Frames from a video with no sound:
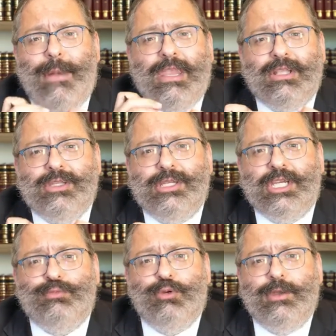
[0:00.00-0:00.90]
A malach doesn't
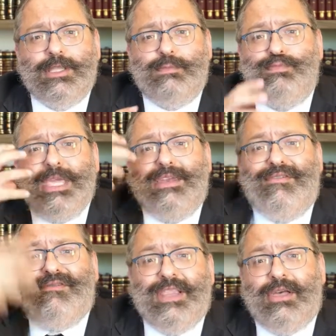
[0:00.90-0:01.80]
experience big
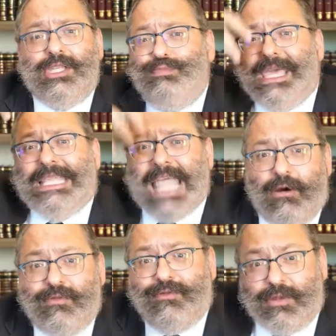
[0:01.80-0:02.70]
nefilos, big
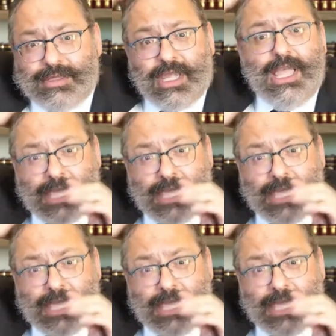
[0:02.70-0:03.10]
downfalls.